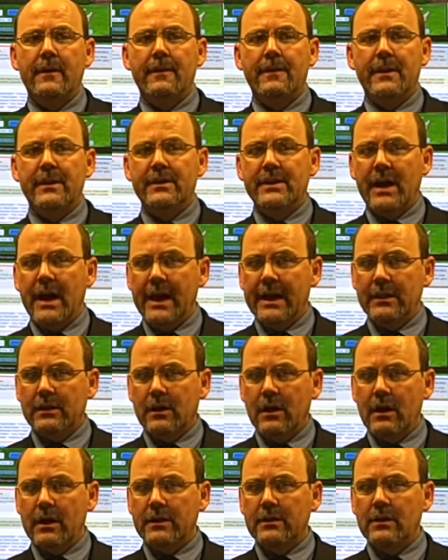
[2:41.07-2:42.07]
The
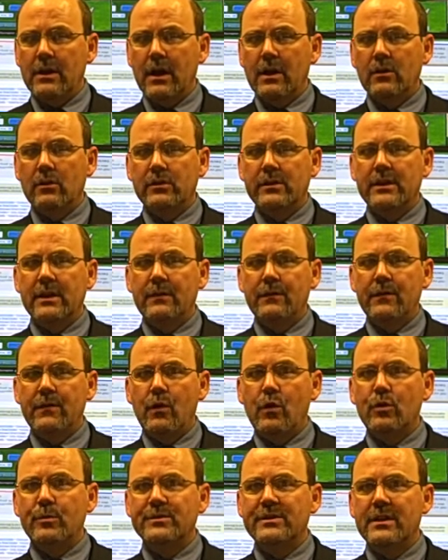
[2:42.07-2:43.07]
dialogue not only
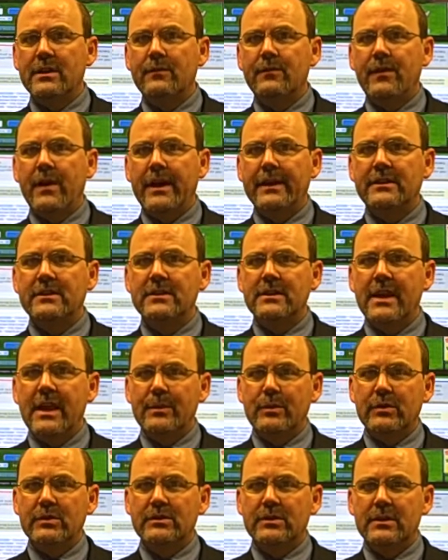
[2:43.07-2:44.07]
informs and invites
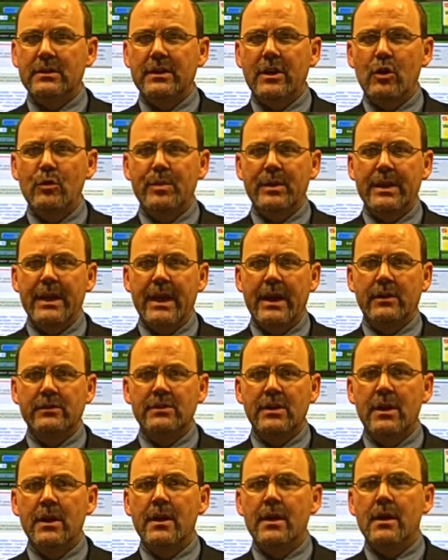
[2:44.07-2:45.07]
neighbors to the open house,